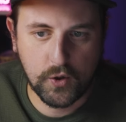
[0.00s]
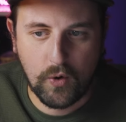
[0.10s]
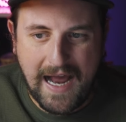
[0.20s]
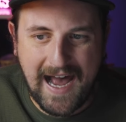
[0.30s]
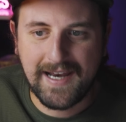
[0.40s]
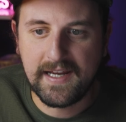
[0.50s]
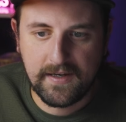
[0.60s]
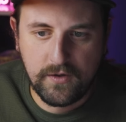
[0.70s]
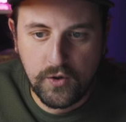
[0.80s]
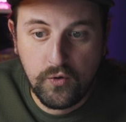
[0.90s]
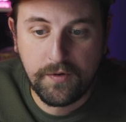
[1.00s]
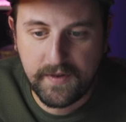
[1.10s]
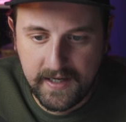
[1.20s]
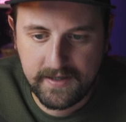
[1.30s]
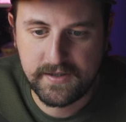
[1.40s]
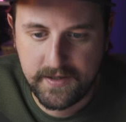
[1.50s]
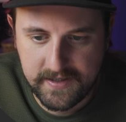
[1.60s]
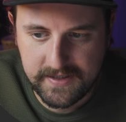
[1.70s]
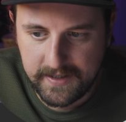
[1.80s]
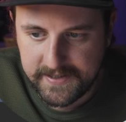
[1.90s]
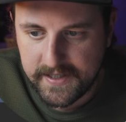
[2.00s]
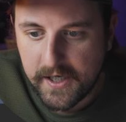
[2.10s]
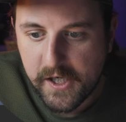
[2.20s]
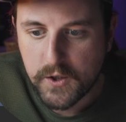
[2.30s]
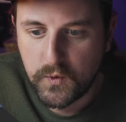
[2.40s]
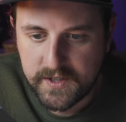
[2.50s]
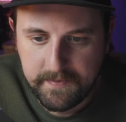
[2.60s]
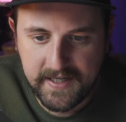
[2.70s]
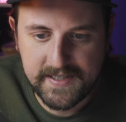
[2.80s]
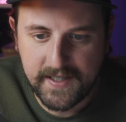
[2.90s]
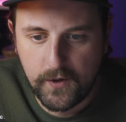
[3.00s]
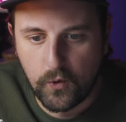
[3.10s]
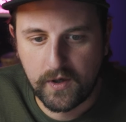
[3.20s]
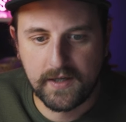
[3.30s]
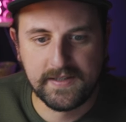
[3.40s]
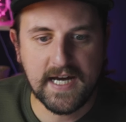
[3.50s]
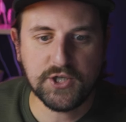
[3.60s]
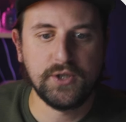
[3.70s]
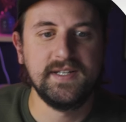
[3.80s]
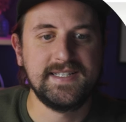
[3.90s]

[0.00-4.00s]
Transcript: You're adding a new thing to this list, which means that you're contextually